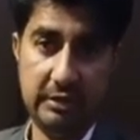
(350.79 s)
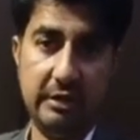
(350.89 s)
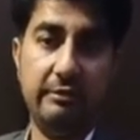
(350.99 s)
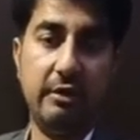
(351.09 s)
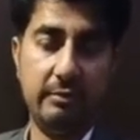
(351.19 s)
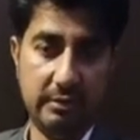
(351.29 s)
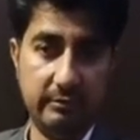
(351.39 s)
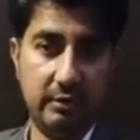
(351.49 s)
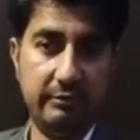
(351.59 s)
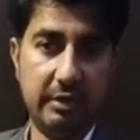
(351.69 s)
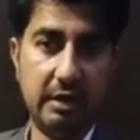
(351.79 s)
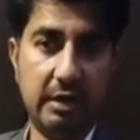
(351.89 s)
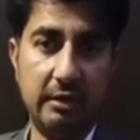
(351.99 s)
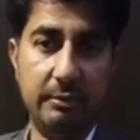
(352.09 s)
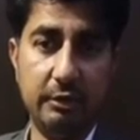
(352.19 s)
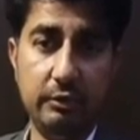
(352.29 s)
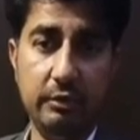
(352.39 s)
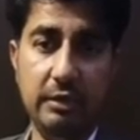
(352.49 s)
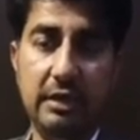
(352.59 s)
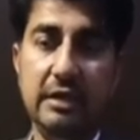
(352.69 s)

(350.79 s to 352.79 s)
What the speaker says: reforms of Zulfikar Ali Bhutto,